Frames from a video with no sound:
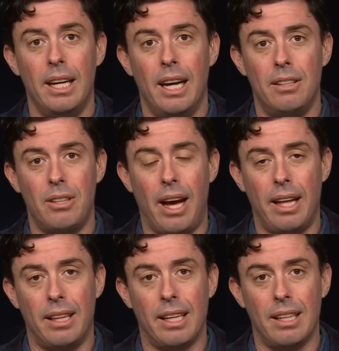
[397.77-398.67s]
and so
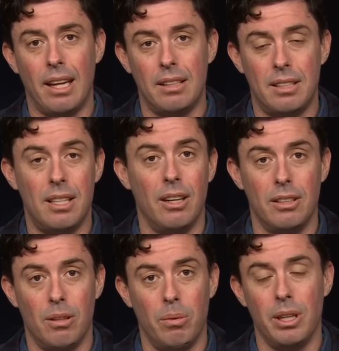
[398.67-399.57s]
I think it still
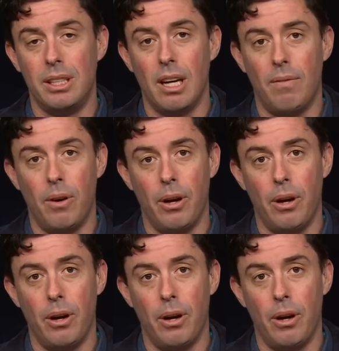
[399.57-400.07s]
is a really tough